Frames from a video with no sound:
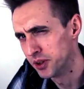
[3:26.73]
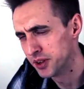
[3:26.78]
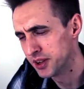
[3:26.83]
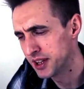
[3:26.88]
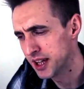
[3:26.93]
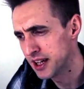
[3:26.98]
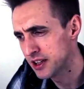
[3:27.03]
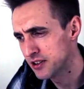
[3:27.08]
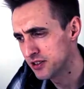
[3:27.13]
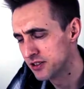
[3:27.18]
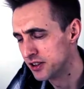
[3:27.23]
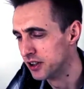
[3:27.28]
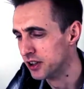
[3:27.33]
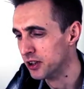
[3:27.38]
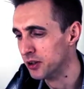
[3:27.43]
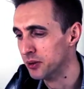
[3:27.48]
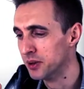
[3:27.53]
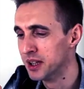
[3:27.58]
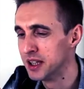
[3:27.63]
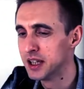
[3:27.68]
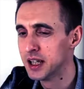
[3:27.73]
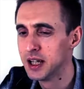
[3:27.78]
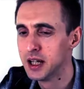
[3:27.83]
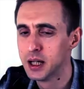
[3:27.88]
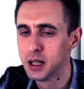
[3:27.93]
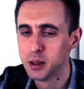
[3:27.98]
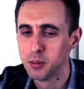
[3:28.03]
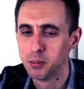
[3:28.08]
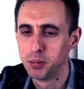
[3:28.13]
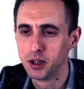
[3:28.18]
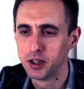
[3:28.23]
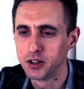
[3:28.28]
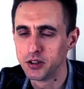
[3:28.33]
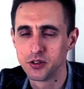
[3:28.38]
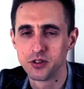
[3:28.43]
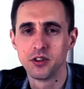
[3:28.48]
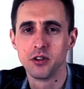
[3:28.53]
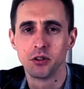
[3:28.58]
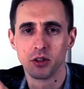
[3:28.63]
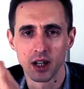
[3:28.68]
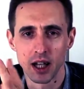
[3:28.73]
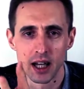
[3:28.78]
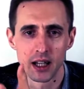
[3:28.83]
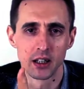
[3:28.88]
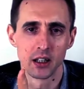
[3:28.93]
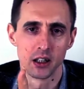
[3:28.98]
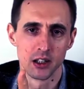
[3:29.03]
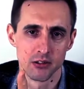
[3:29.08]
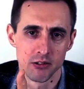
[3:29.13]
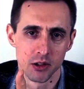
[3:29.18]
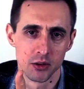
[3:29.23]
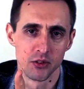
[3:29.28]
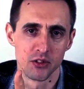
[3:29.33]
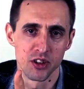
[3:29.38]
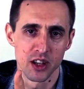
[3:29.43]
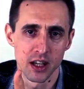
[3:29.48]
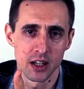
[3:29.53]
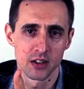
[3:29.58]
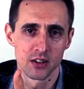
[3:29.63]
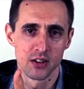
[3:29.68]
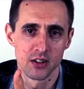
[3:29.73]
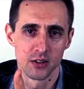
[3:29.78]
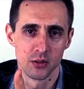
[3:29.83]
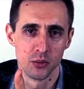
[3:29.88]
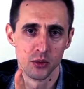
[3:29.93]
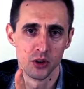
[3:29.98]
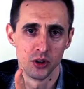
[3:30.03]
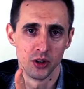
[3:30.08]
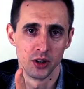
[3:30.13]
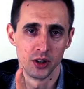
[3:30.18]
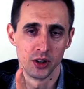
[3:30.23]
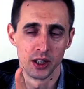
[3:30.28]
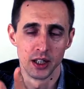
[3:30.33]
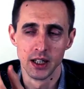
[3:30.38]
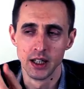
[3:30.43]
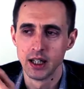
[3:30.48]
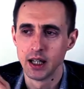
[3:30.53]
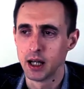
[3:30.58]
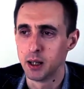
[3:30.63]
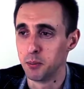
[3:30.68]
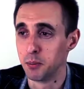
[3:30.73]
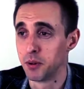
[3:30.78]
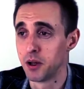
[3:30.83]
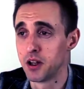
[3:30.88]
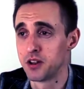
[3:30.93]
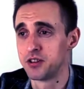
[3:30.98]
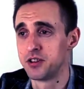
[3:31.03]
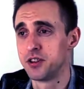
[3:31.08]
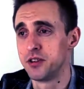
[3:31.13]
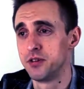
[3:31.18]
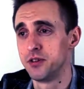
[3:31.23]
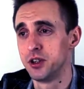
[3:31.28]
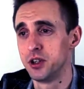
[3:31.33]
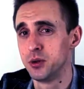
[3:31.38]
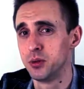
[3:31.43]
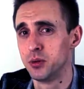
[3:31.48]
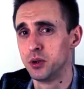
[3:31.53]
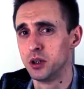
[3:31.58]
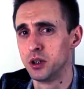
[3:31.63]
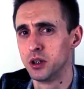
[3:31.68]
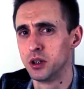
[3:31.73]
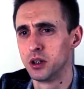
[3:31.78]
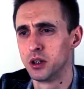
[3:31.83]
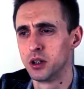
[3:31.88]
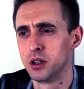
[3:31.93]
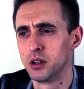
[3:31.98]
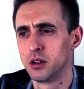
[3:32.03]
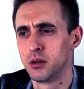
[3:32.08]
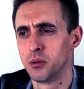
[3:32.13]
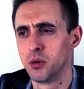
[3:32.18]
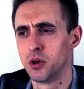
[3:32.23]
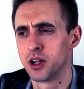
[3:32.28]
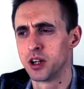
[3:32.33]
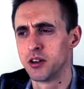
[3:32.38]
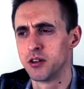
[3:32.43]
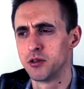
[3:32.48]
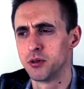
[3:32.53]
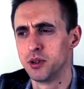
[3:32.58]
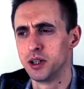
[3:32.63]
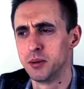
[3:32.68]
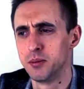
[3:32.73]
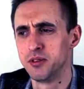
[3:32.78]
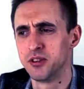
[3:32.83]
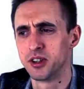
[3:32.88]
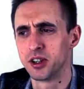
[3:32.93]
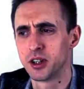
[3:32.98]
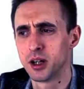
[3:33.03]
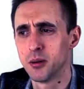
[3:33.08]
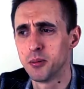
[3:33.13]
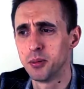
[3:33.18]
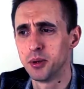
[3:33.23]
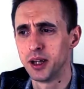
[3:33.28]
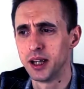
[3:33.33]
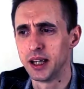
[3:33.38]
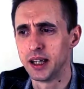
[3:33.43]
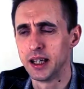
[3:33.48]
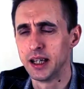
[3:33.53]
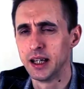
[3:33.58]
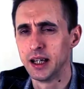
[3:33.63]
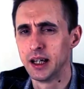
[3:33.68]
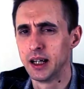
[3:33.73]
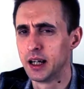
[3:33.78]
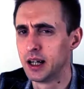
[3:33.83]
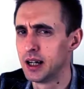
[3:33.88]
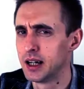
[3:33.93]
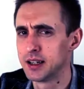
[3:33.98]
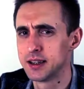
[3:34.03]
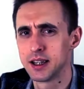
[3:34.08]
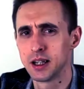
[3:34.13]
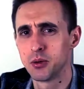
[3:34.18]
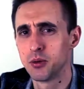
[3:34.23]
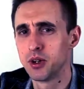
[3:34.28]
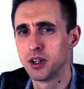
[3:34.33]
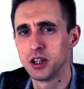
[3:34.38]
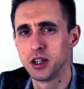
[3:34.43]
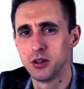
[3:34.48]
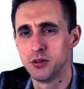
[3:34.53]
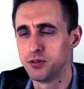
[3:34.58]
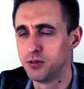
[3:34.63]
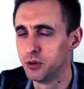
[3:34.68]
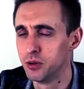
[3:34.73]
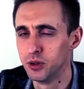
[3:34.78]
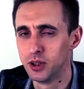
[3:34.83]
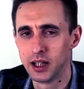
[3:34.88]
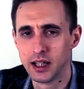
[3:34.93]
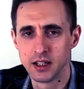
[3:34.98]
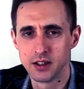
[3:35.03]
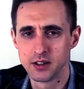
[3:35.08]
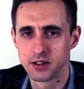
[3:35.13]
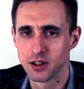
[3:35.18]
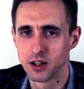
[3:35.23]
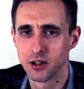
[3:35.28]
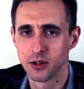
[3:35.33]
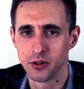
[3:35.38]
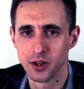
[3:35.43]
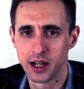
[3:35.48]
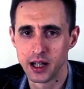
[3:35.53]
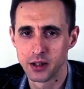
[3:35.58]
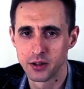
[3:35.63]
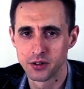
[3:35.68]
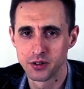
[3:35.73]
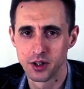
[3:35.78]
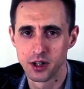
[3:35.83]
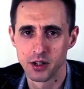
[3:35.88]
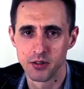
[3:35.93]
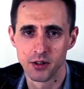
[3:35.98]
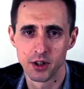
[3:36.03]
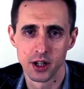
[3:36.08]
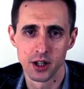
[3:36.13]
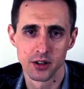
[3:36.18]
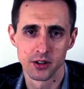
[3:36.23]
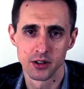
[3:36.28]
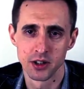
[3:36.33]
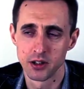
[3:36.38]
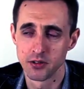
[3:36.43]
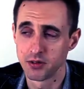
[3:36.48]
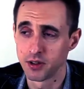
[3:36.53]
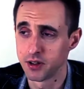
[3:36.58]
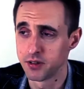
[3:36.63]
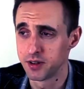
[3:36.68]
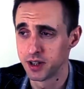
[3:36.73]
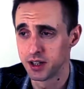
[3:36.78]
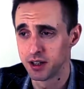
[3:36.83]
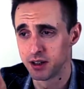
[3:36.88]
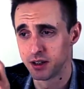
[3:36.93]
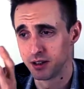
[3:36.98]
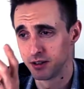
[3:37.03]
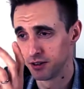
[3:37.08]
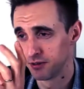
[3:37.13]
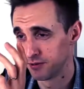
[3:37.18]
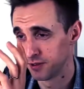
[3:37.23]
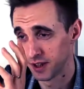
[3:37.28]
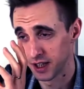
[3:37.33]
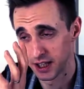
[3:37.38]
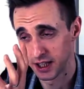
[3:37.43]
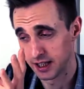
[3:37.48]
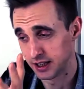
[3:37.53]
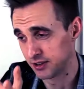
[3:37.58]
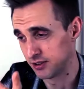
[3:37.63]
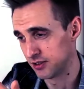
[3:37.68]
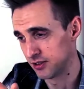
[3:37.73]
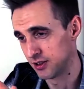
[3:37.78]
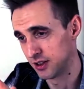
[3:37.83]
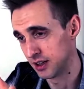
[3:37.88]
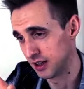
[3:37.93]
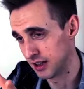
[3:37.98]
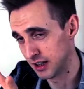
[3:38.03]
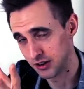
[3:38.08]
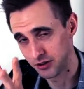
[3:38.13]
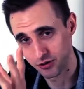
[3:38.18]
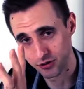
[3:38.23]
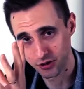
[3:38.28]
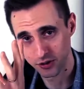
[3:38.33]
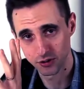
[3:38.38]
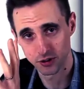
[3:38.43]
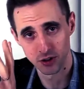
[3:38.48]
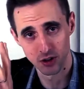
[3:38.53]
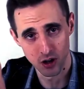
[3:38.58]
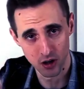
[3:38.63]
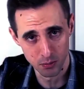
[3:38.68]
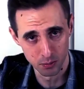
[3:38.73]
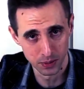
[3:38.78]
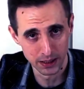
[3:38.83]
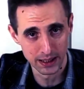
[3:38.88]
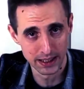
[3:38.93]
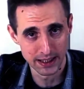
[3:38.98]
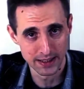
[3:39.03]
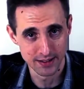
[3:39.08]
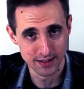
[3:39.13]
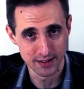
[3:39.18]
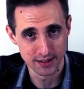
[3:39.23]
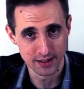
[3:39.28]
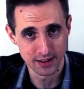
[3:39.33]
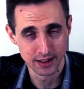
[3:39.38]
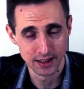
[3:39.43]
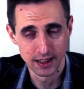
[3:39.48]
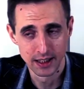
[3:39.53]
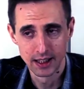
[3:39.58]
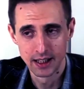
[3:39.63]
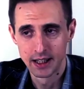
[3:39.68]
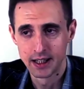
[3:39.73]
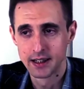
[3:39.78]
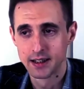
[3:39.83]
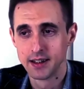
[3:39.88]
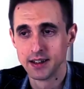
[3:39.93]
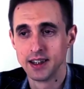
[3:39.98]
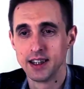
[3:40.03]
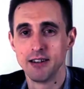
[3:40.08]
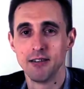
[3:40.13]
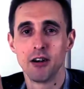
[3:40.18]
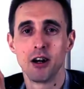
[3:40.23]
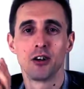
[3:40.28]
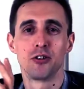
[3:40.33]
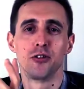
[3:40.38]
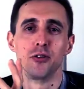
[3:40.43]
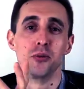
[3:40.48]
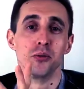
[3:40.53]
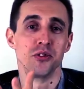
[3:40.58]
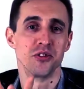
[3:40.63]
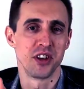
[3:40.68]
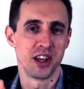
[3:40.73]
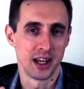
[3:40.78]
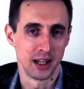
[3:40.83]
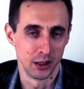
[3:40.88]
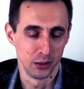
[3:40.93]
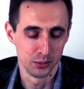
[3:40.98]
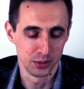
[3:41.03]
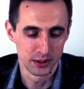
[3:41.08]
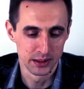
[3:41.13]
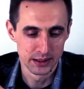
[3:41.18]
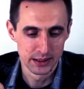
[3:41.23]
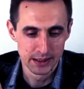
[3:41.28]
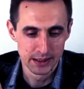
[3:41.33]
that's to do with, but you're still going to handle your own taxes and whatnot. And plus, if you were working through a limited company, I think whether you fall inside or outside of IR35 for that is just complicated. There are tools to help,